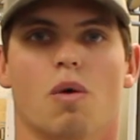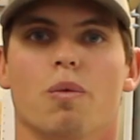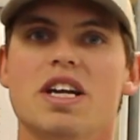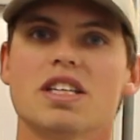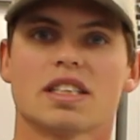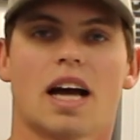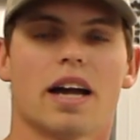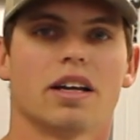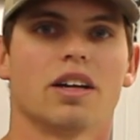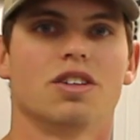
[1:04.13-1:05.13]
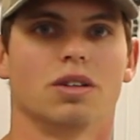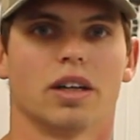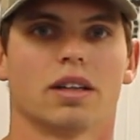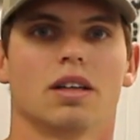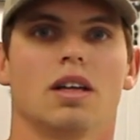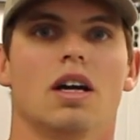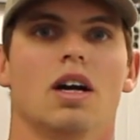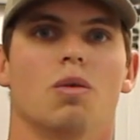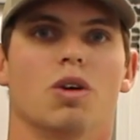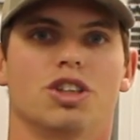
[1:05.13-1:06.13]
and what we just got done doing
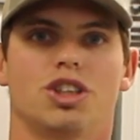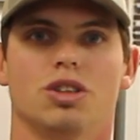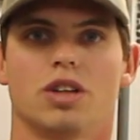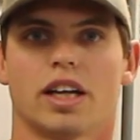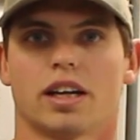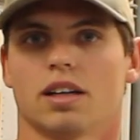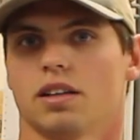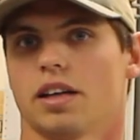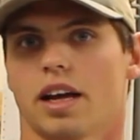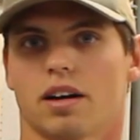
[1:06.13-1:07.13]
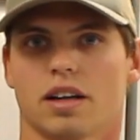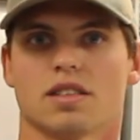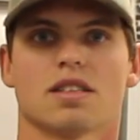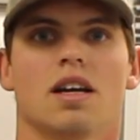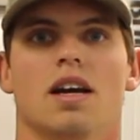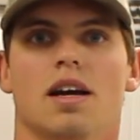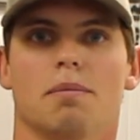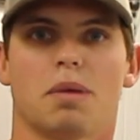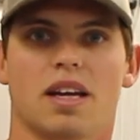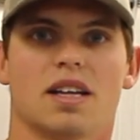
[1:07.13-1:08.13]
was shooting Garand's
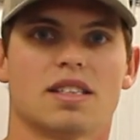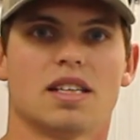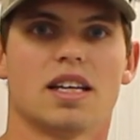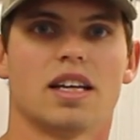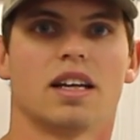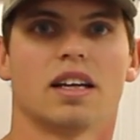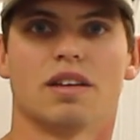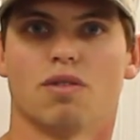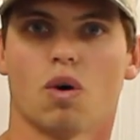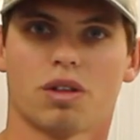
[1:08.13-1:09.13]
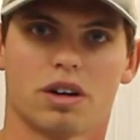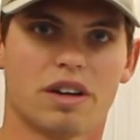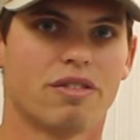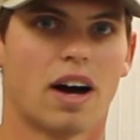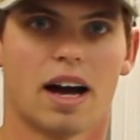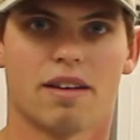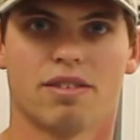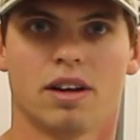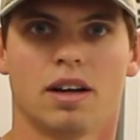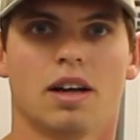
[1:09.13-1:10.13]
PSC Evoke
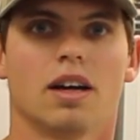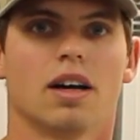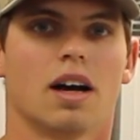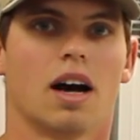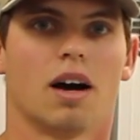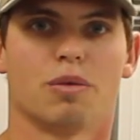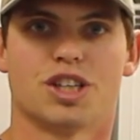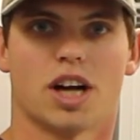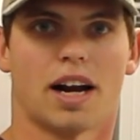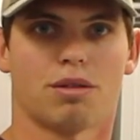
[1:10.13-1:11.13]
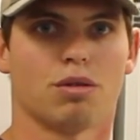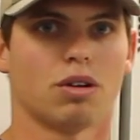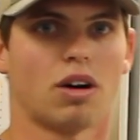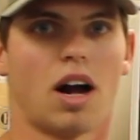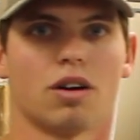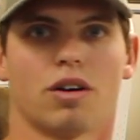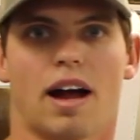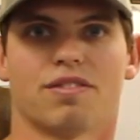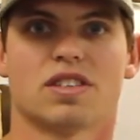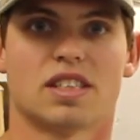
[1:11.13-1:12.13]
35. We shot it through the
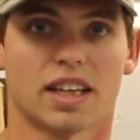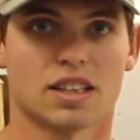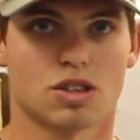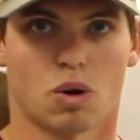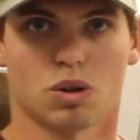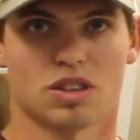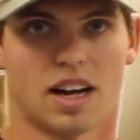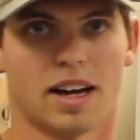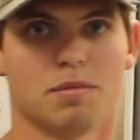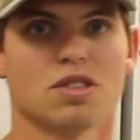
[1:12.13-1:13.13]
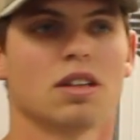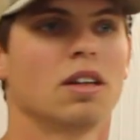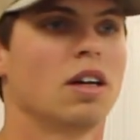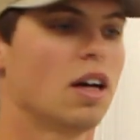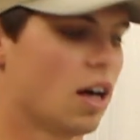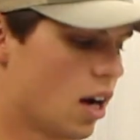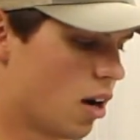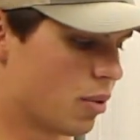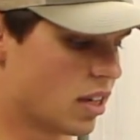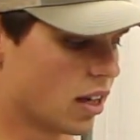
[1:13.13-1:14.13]
chronograph 6 total times.
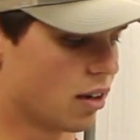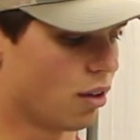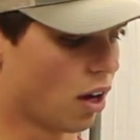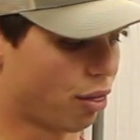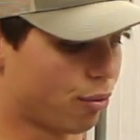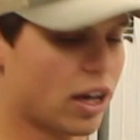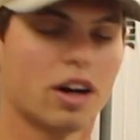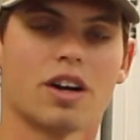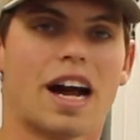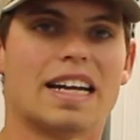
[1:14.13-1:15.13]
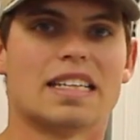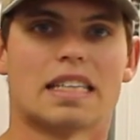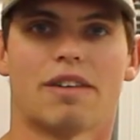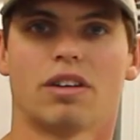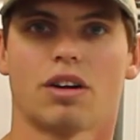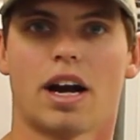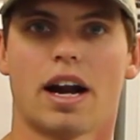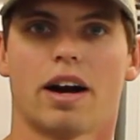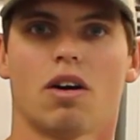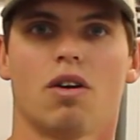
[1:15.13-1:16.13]
We did a 397
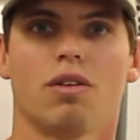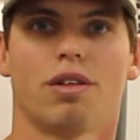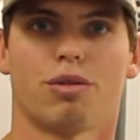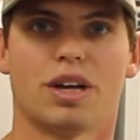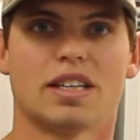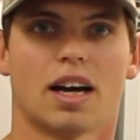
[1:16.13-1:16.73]
grain arrow 3